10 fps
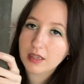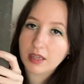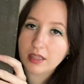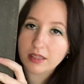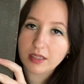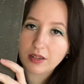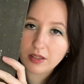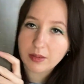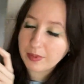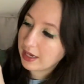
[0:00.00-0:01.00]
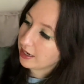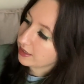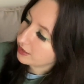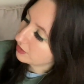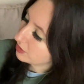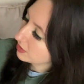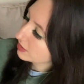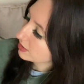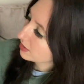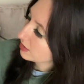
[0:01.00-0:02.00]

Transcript: And then on the back is